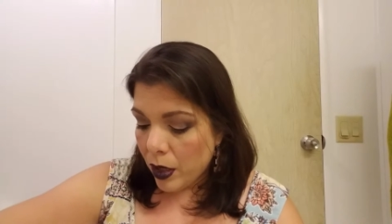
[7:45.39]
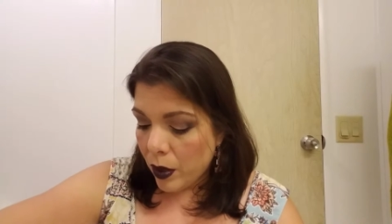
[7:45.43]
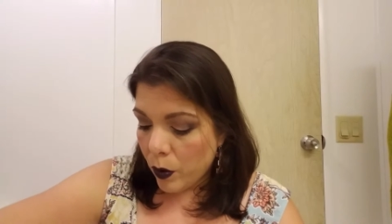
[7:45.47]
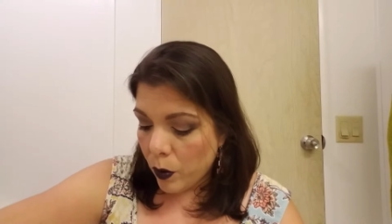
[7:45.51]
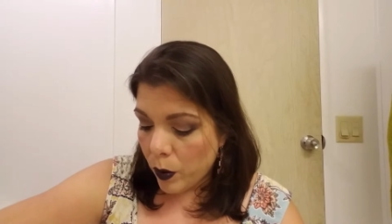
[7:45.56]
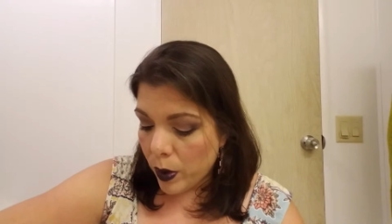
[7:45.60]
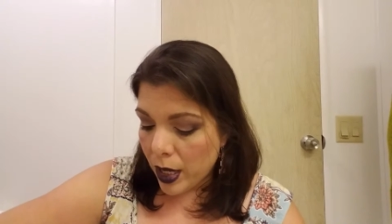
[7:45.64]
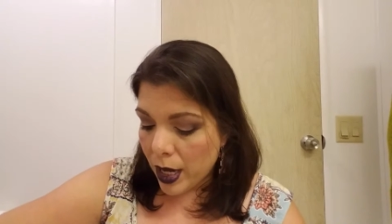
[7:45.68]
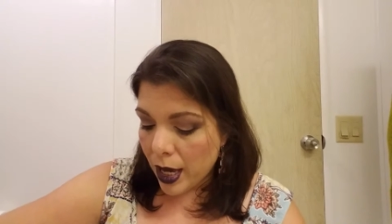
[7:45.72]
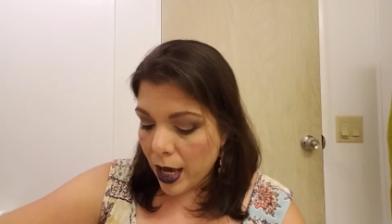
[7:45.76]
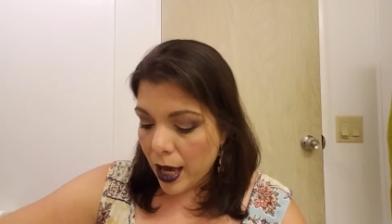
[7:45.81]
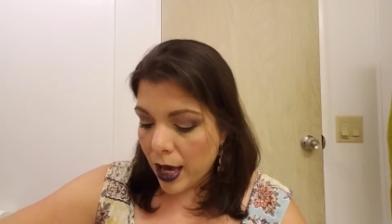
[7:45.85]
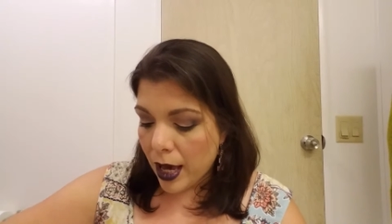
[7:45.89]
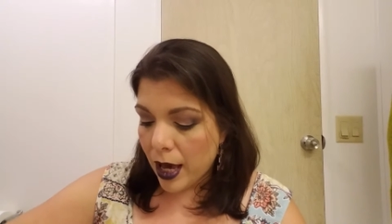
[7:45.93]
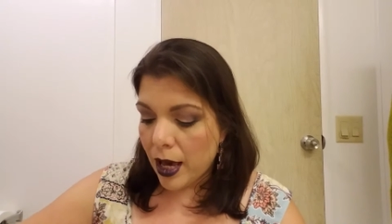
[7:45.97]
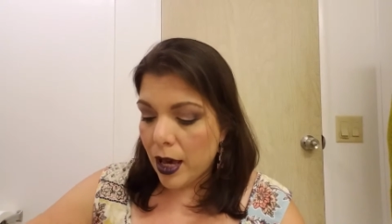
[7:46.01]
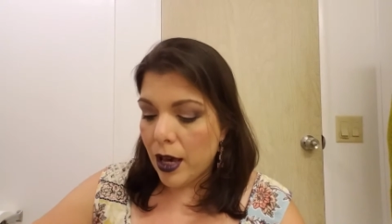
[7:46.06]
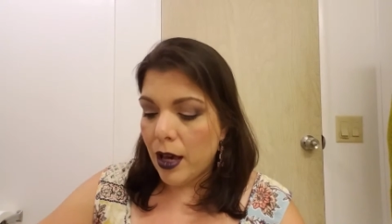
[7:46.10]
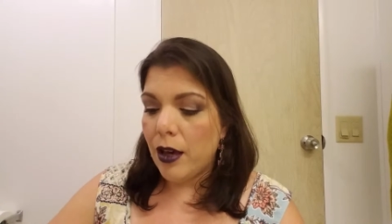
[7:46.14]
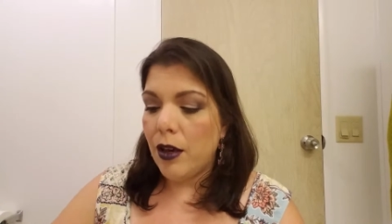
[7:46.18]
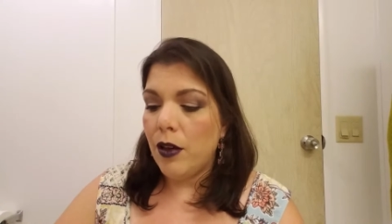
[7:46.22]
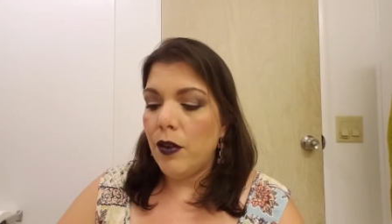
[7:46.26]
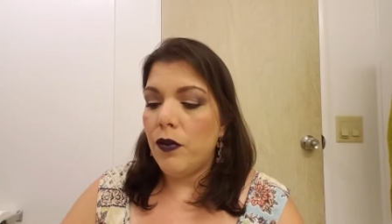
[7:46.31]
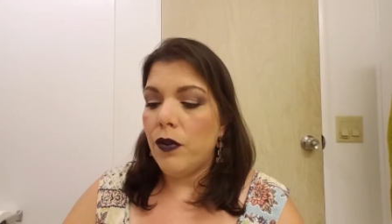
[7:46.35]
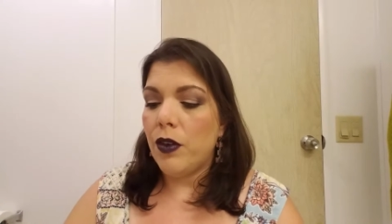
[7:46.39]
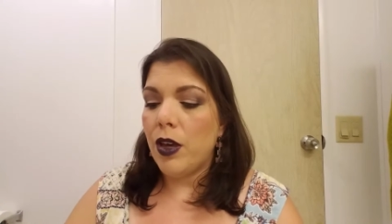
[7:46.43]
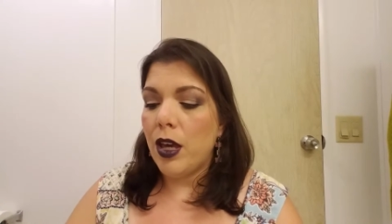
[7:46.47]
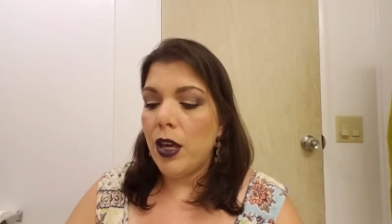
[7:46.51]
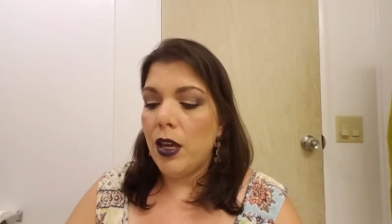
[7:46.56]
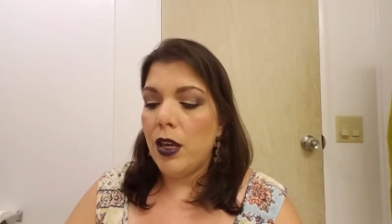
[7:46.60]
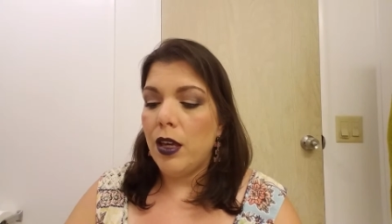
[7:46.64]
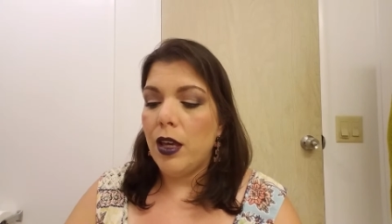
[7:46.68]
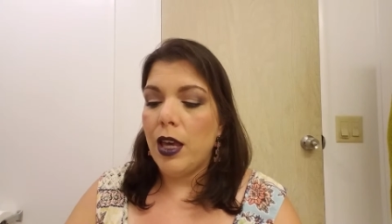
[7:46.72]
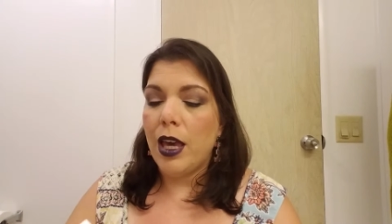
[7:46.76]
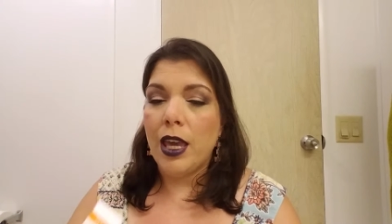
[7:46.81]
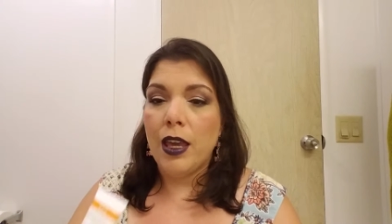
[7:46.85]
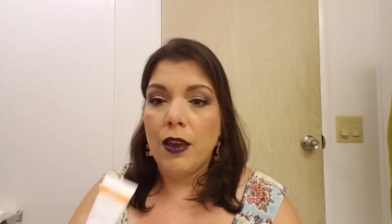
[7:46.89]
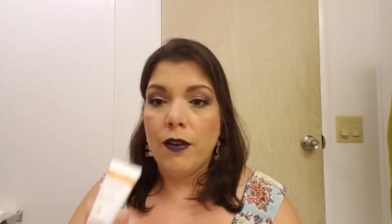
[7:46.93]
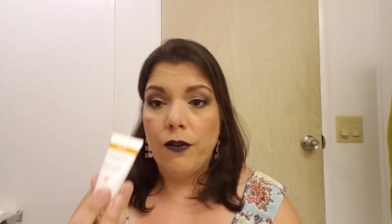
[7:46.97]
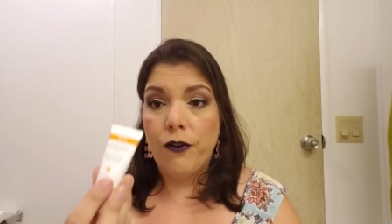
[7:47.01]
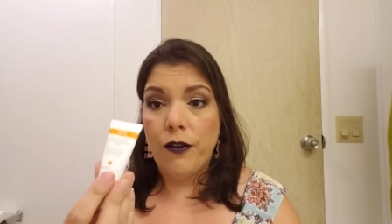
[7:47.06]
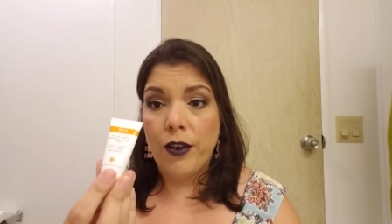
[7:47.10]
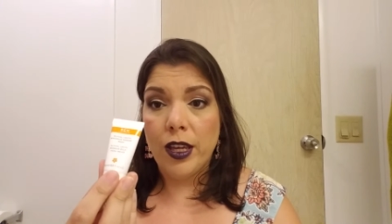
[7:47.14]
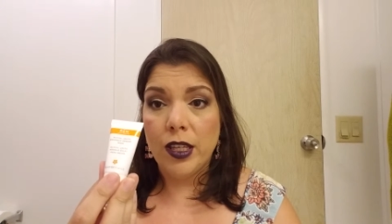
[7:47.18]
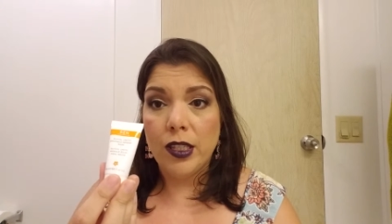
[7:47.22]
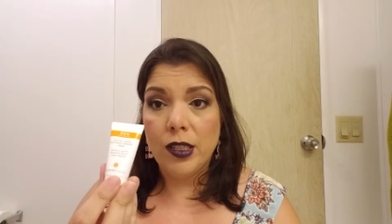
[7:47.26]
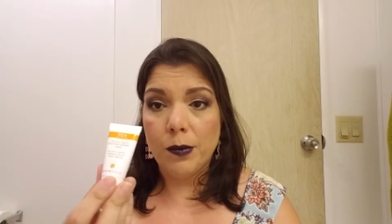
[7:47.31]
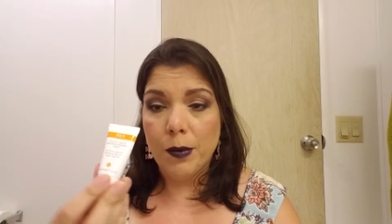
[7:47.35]
We have a
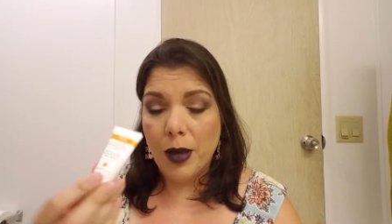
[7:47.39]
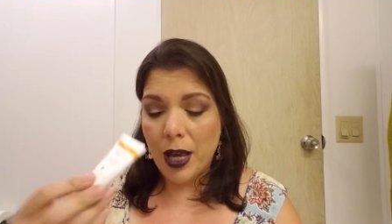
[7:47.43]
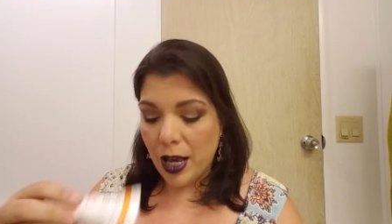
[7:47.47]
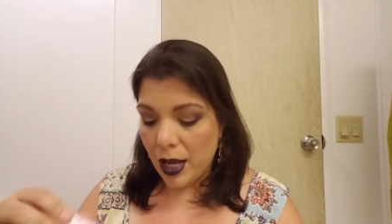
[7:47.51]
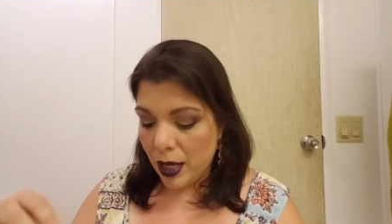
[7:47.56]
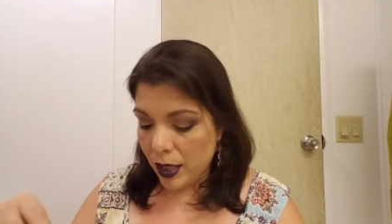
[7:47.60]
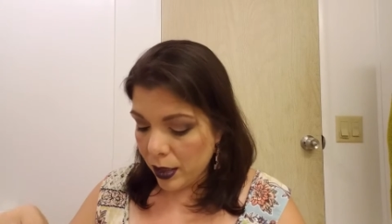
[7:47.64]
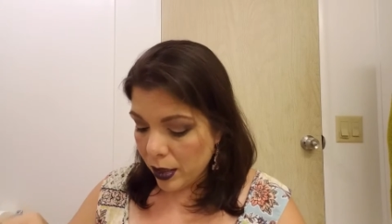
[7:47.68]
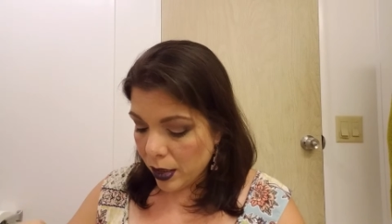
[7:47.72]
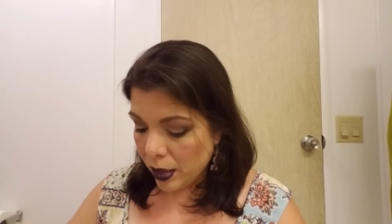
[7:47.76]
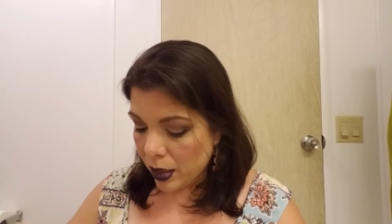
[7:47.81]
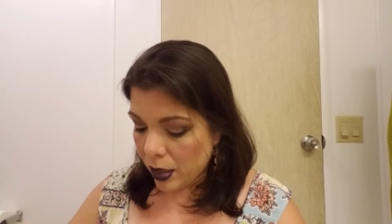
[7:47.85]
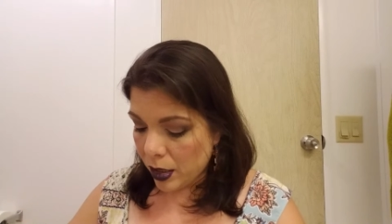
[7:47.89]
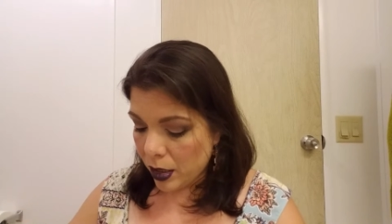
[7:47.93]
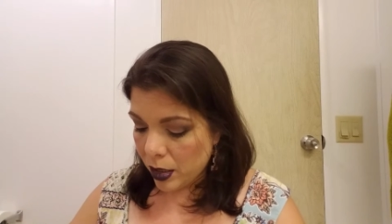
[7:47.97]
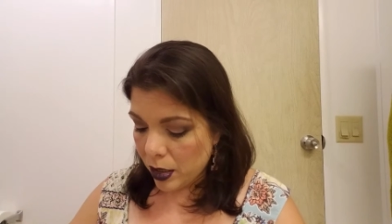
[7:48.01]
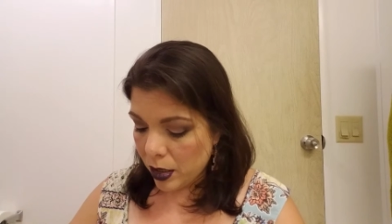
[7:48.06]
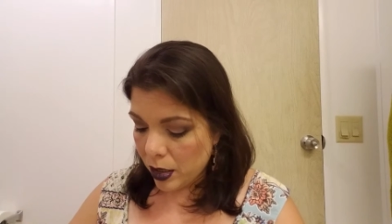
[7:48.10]
face mask.